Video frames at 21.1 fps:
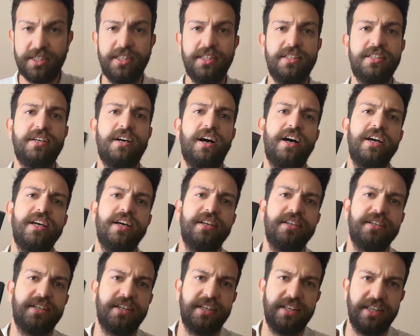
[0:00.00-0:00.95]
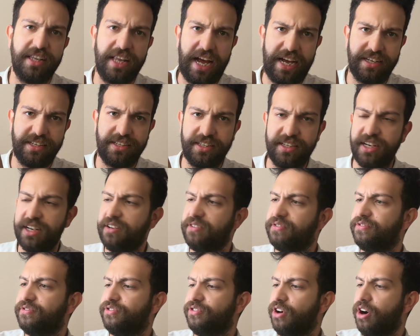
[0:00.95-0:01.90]
is Kayaan Classic
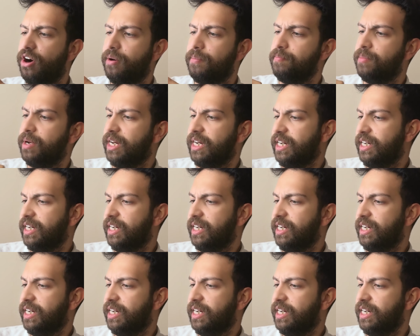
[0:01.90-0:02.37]
from